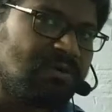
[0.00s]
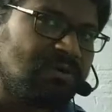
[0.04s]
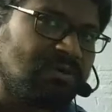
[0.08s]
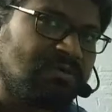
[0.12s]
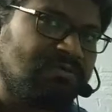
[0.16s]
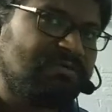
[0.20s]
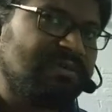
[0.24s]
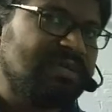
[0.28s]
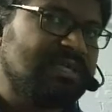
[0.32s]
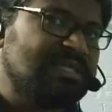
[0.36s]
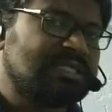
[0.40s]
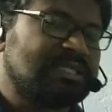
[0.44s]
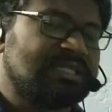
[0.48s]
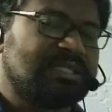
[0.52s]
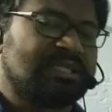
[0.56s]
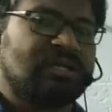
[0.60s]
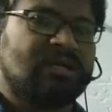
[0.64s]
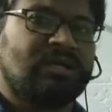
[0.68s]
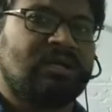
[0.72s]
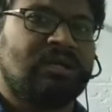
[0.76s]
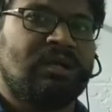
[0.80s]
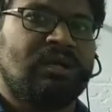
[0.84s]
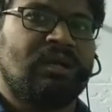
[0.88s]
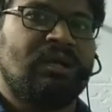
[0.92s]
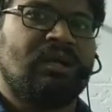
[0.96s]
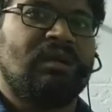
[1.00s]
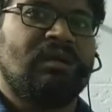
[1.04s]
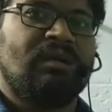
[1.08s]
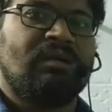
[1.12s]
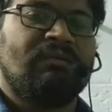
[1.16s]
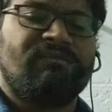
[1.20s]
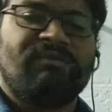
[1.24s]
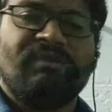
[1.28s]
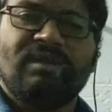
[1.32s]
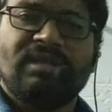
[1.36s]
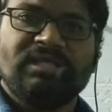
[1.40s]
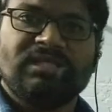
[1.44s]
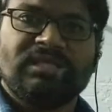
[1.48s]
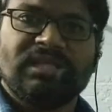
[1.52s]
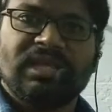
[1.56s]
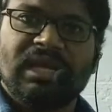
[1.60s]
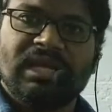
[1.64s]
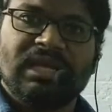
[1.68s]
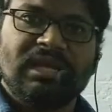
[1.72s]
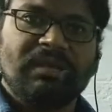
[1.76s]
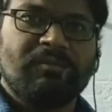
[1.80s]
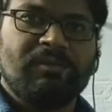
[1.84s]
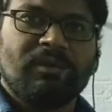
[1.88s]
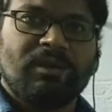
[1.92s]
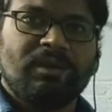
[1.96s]
don't face
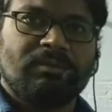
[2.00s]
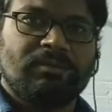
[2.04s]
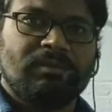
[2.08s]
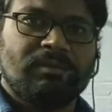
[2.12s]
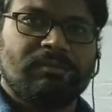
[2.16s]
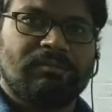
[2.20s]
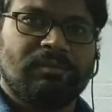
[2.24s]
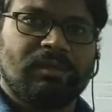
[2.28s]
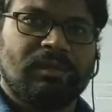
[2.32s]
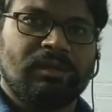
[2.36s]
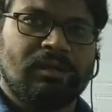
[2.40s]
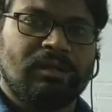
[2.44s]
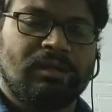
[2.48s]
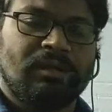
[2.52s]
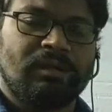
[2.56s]
any problem.